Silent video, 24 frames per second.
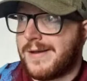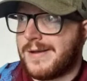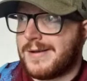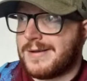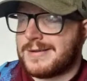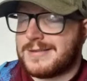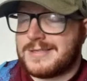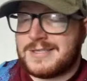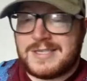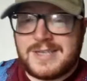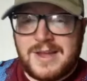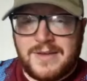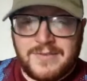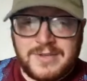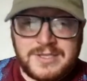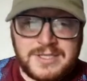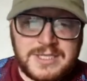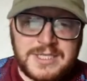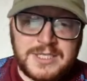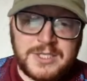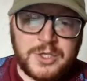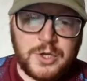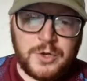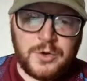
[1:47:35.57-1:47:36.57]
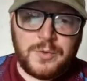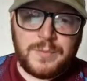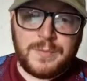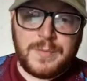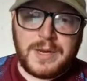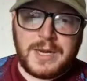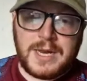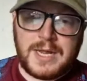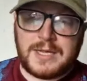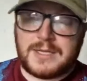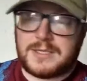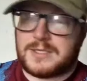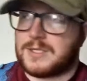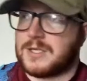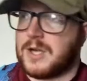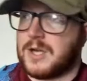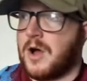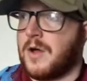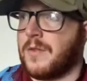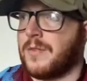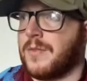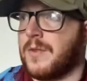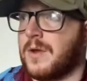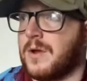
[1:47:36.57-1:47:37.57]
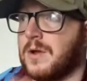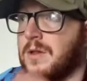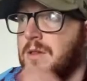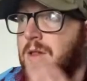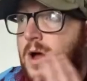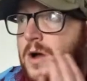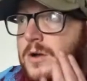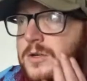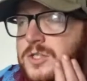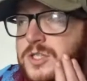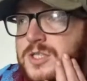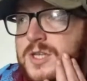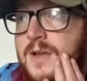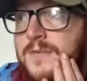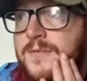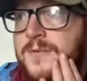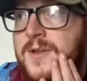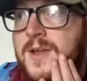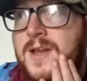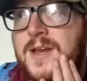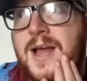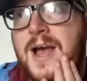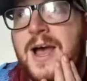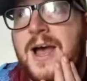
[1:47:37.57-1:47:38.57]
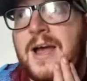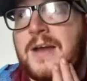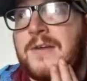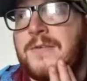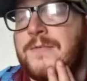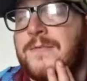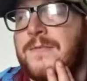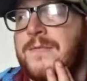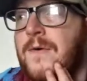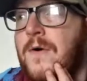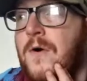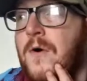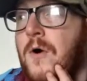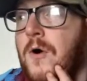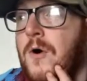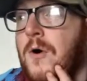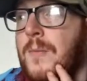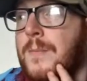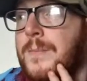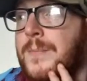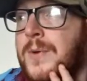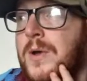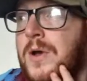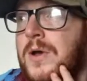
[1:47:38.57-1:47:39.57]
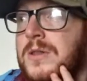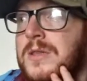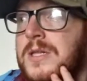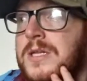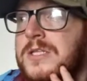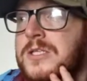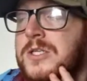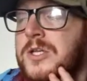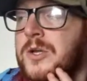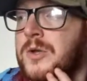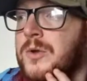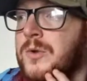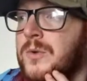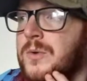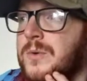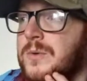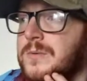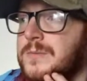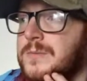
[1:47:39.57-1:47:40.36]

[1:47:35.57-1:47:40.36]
"72 minutes on the clock. Sheffield United 4, Burnley 2.